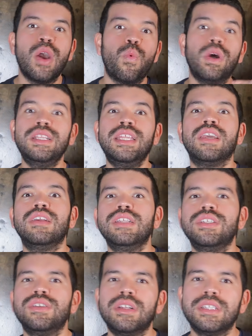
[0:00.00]
what the
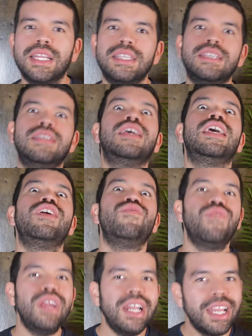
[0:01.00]
conditional tense
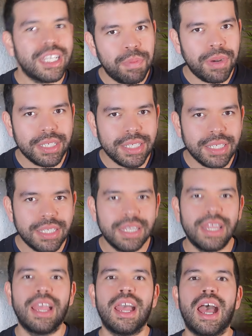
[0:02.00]
really expresses,